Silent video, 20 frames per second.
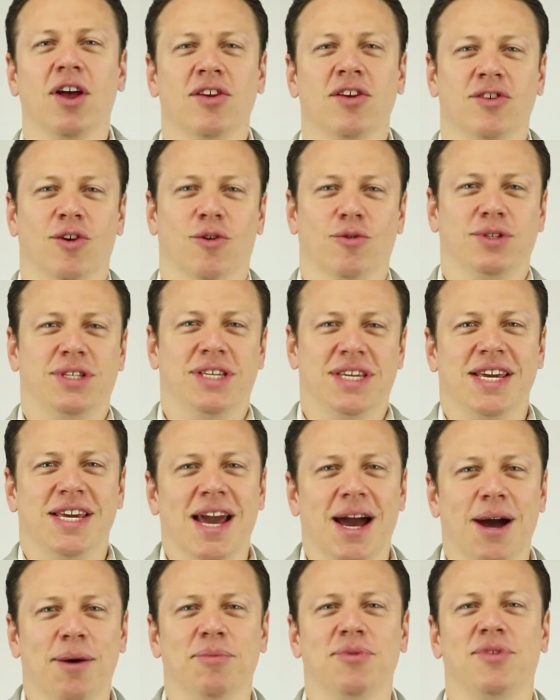So
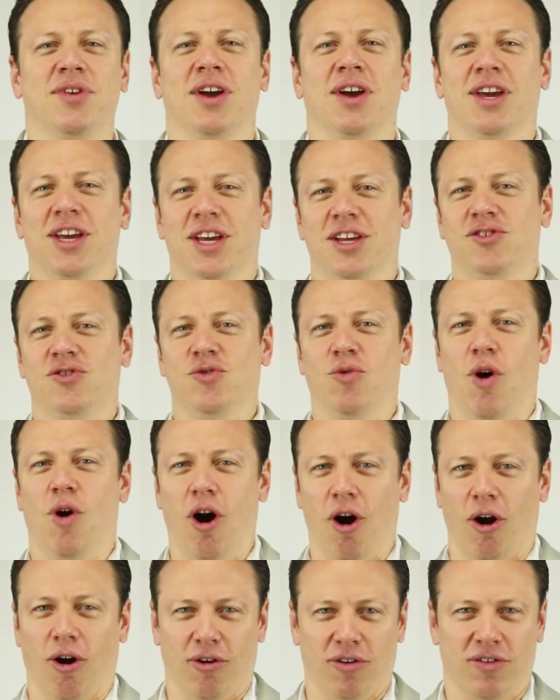TMs into
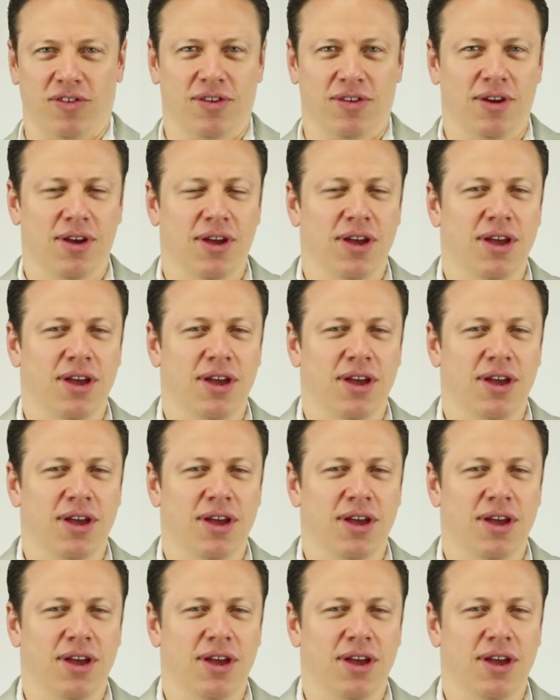R's.